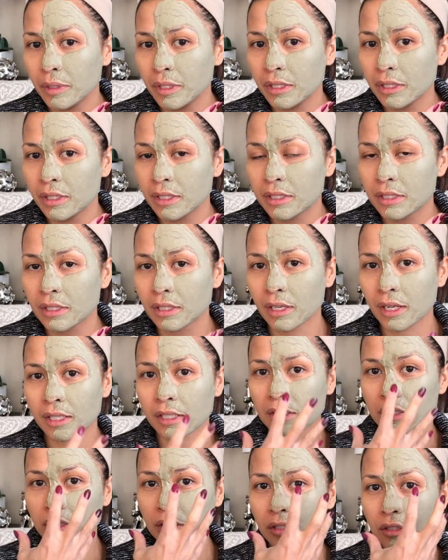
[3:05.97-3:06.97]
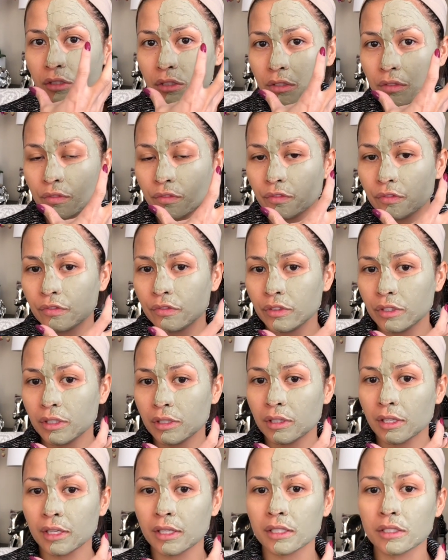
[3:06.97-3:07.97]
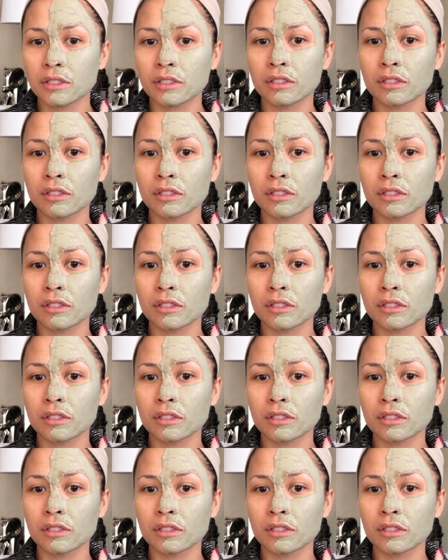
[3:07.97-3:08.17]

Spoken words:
minutes and I could start to feel like it's